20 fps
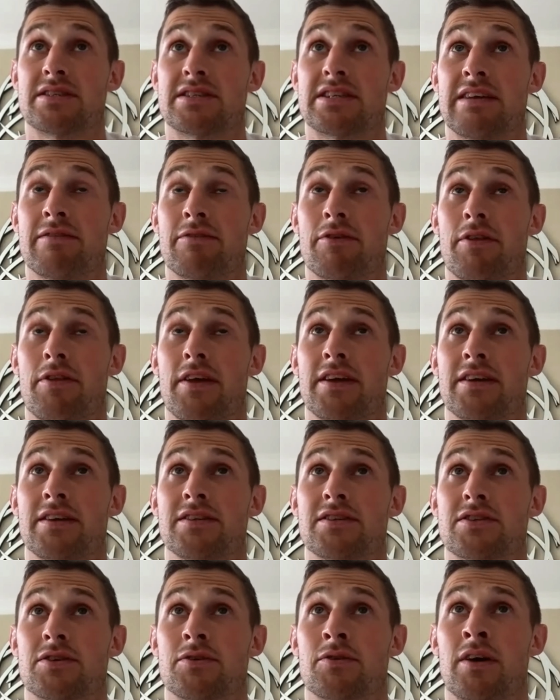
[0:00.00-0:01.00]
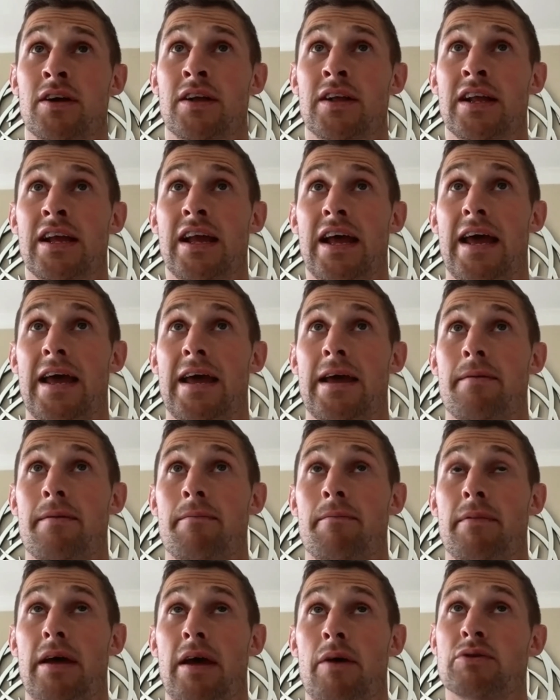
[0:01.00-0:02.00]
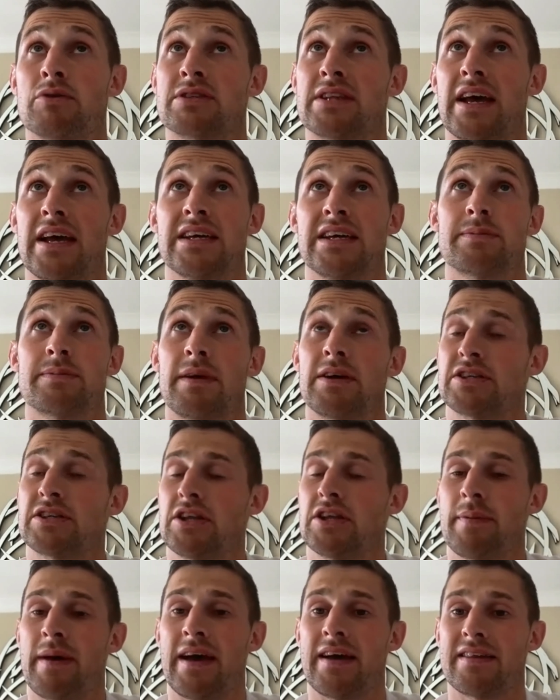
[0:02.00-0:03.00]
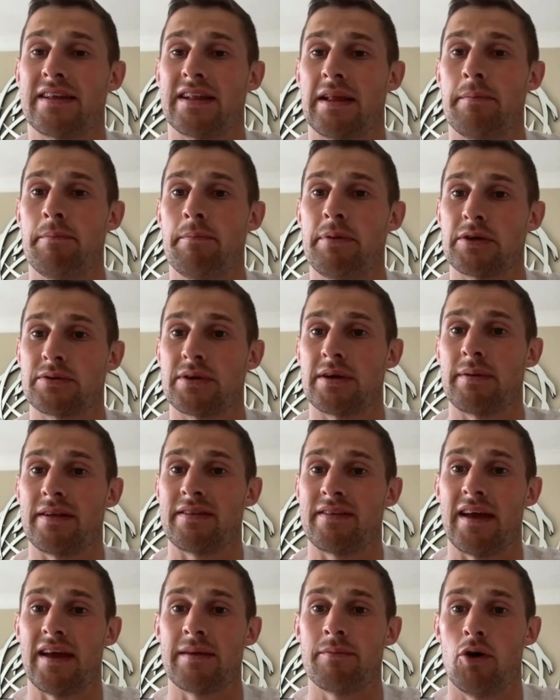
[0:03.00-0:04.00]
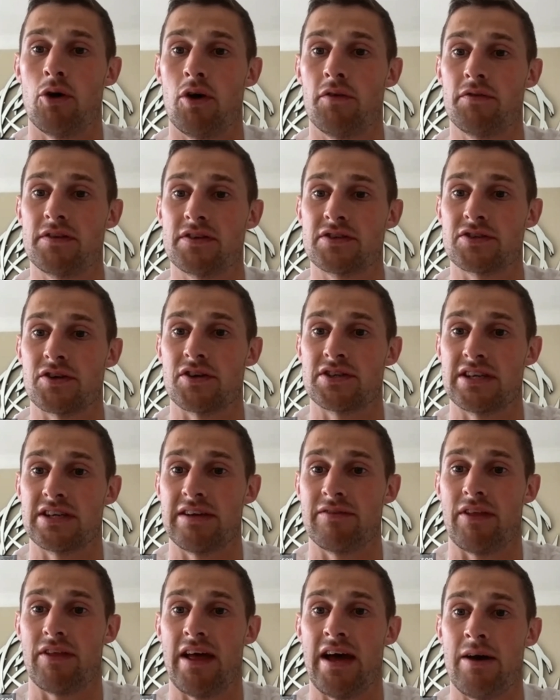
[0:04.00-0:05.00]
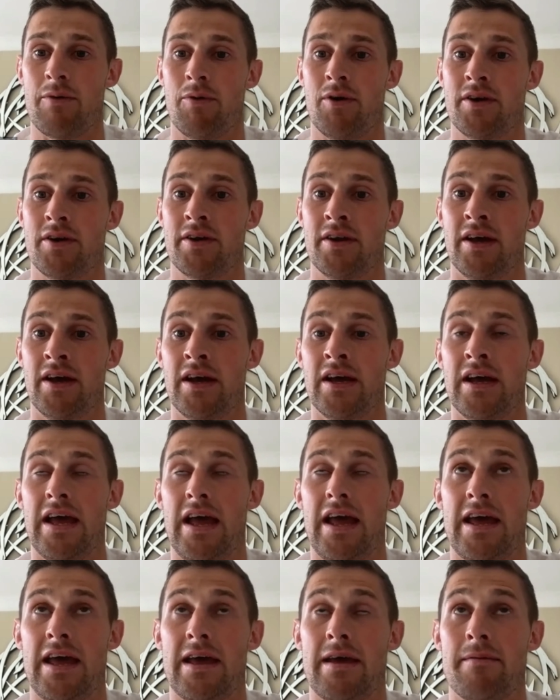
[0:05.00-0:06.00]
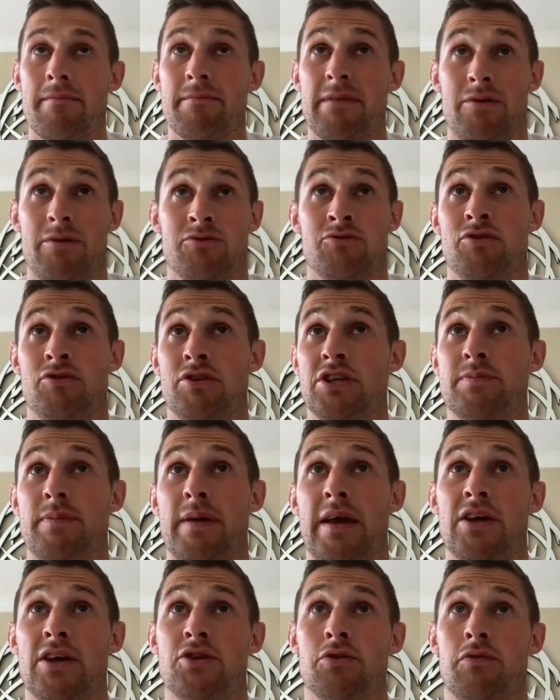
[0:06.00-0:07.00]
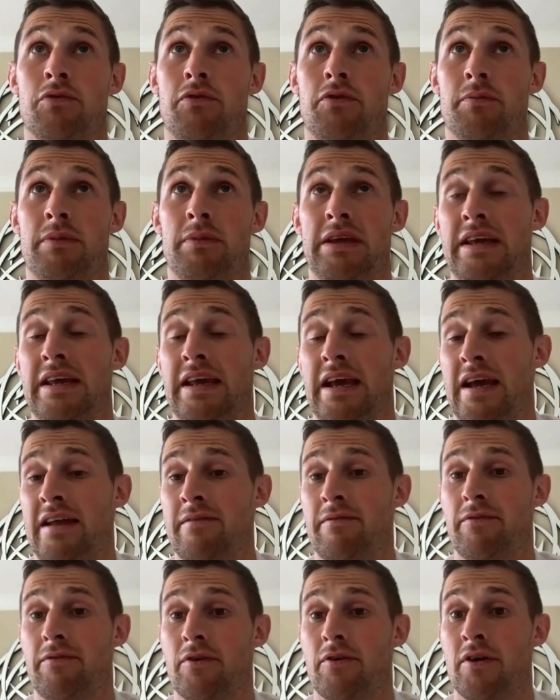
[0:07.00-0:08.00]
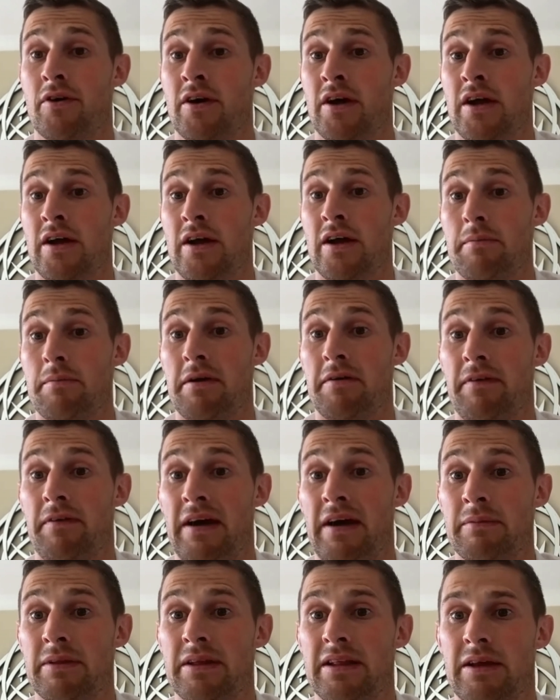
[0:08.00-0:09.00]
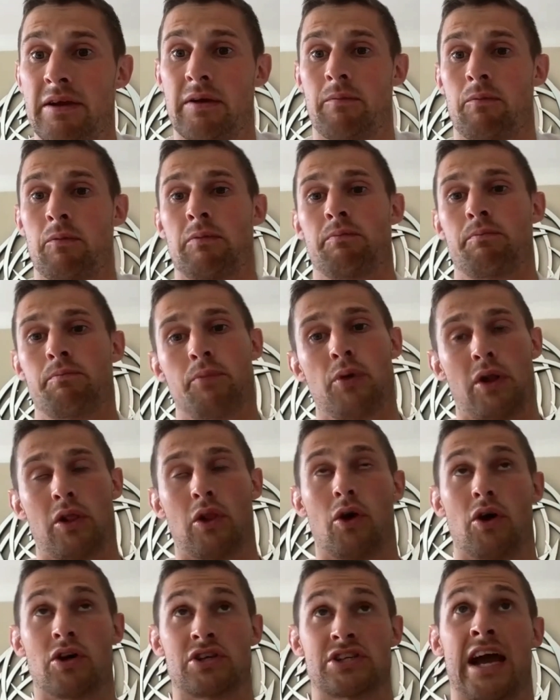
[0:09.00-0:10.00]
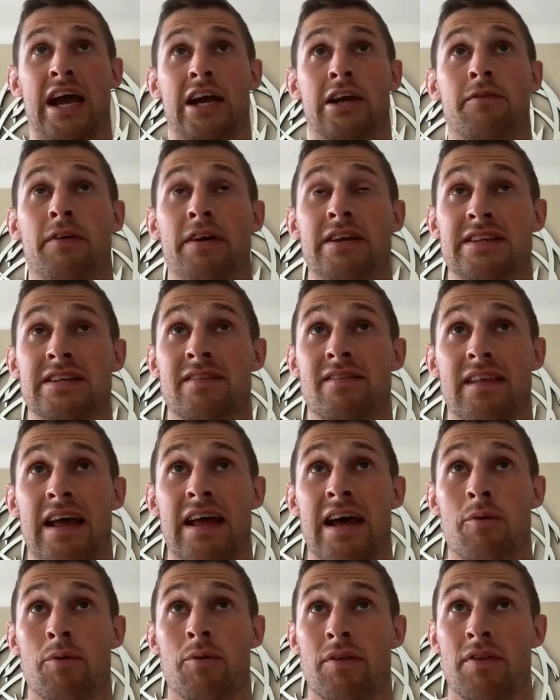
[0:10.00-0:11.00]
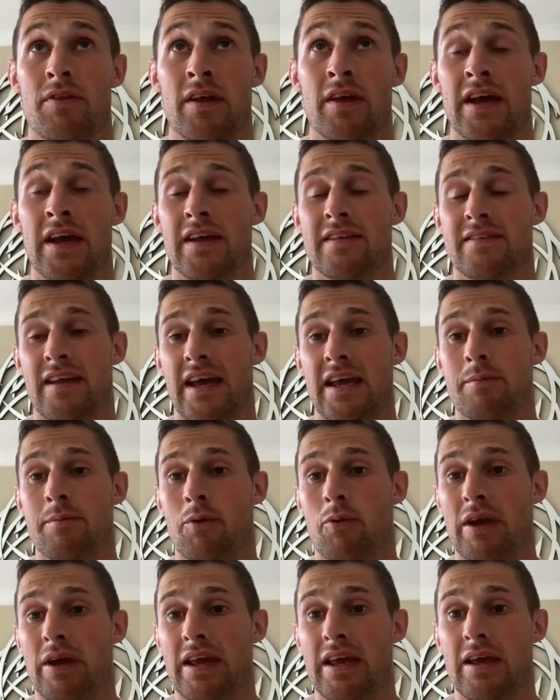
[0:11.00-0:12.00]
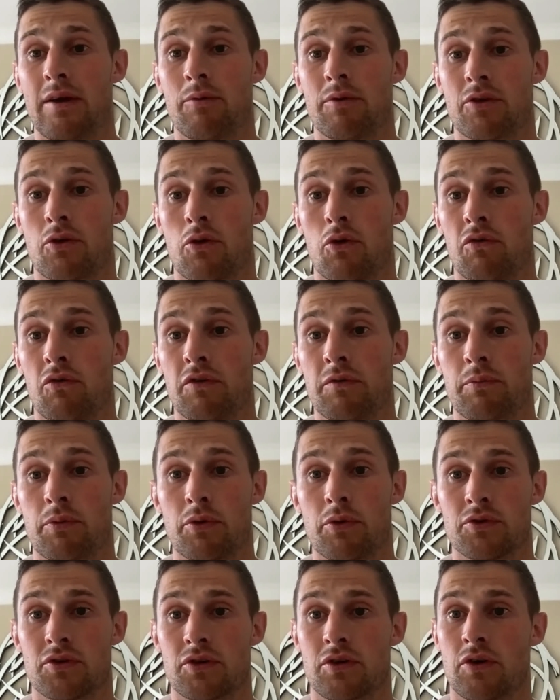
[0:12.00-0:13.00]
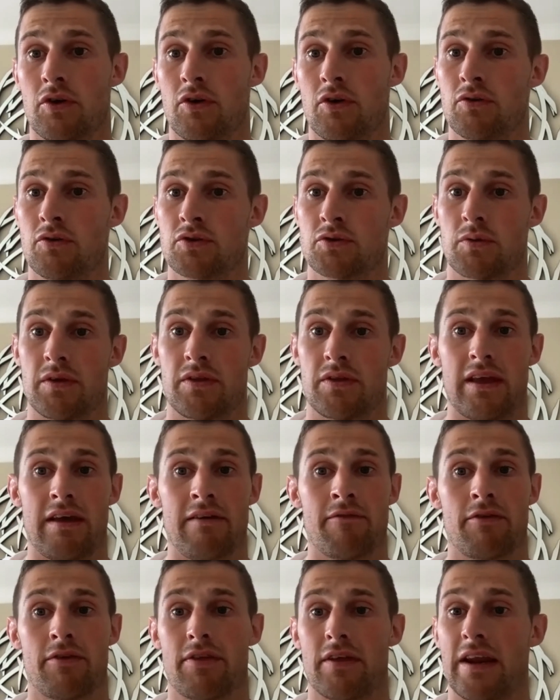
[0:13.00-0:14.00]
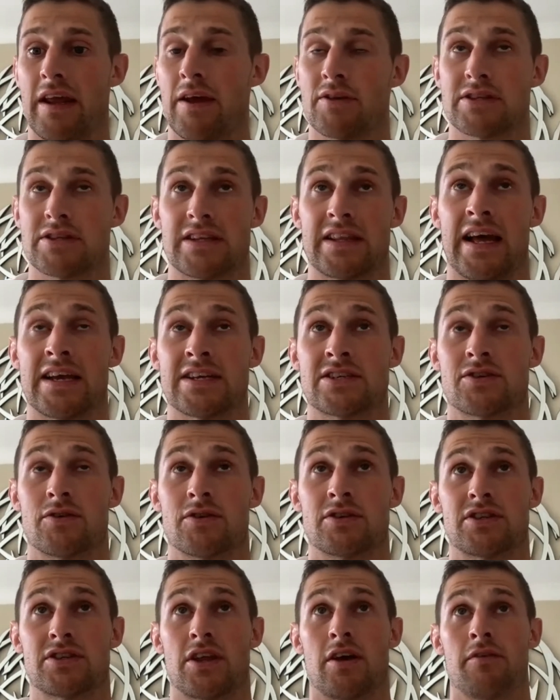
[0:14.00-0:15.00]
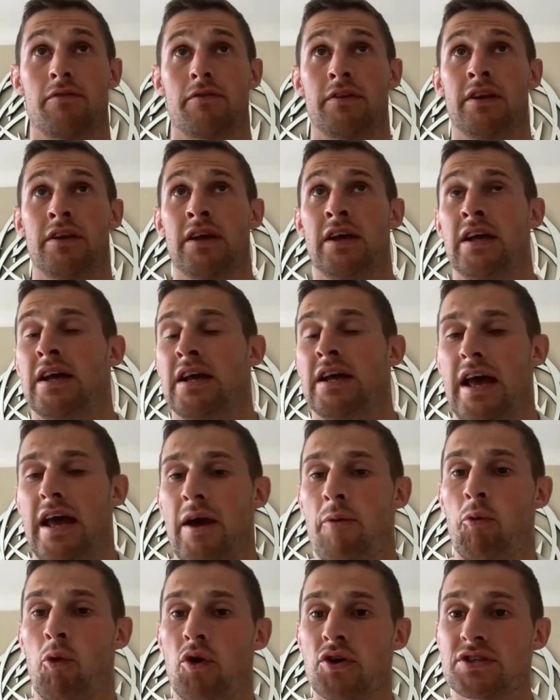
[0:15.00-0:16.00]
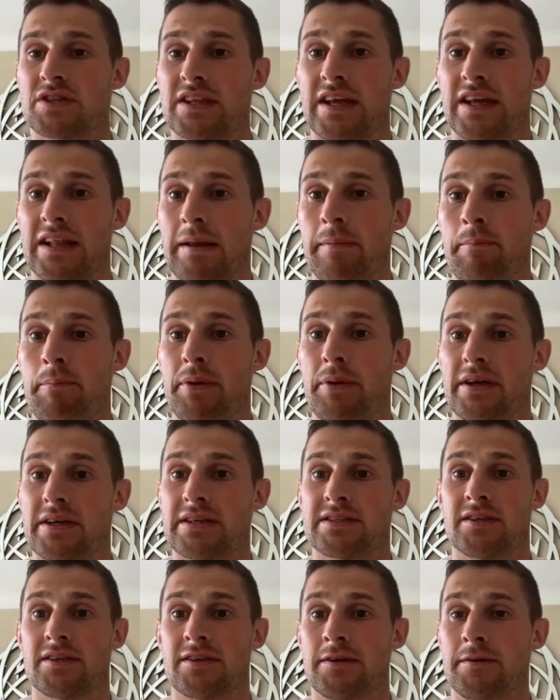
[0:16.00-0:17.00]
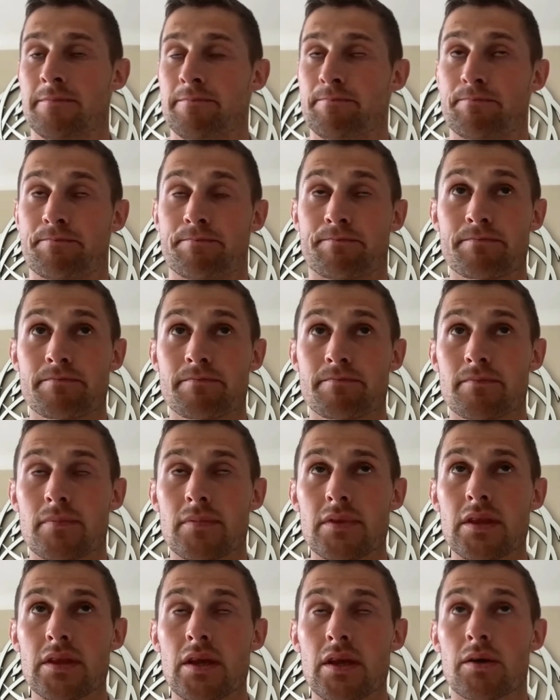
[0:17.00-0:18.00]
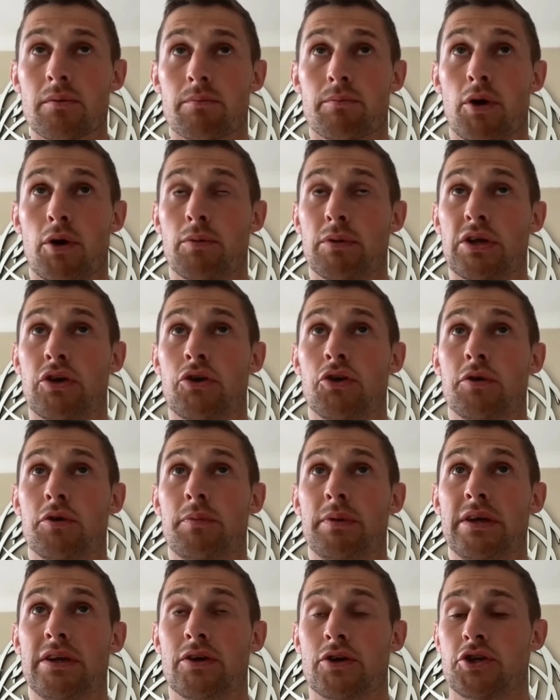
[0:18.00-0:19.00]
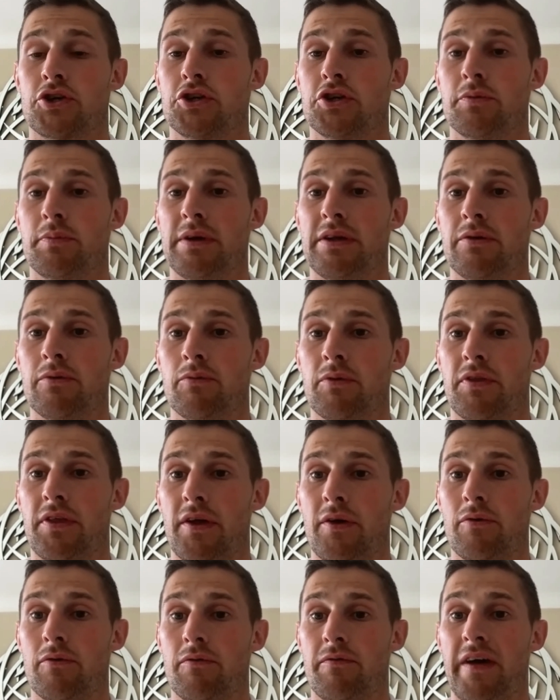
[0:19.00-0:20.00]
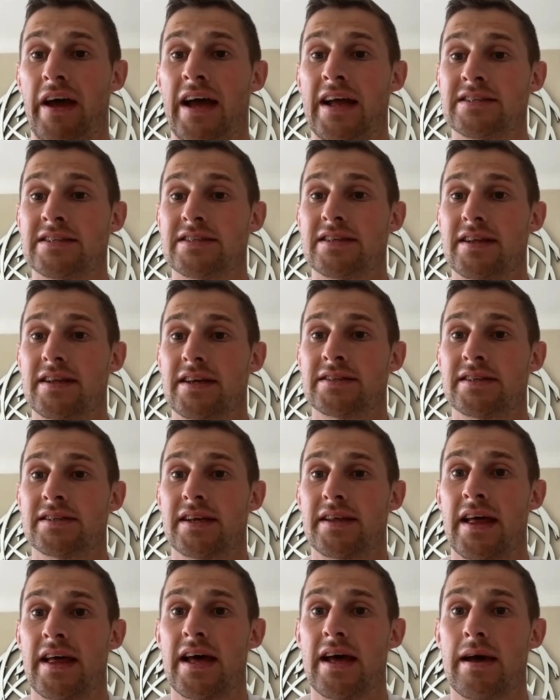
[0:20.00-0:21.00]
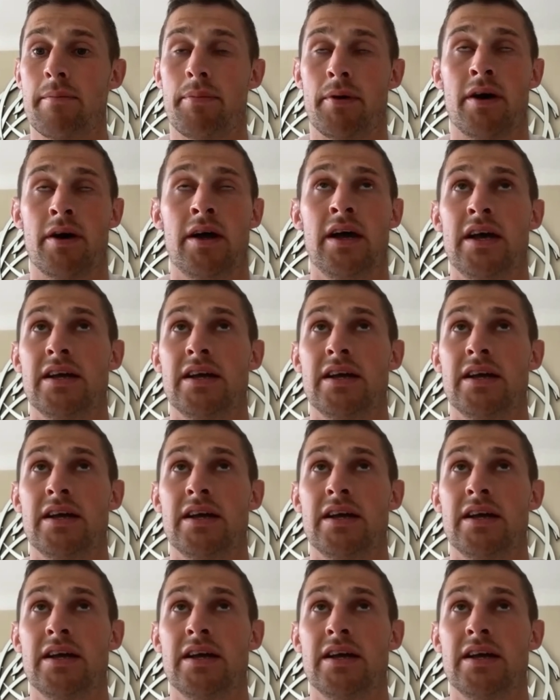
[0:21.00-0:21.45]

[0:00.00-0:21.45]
to savor things. So it was nice, especially at the back of the Olympics, we had a bit of time off to sort of savor that one. That was really special for me and for my family. They put a lot of sacrifice into that with time away, with COVID protocols, with everything else, that sort of stuff. And it wasn't the Olympics that it probably could have been or should have been without fans and things like that. But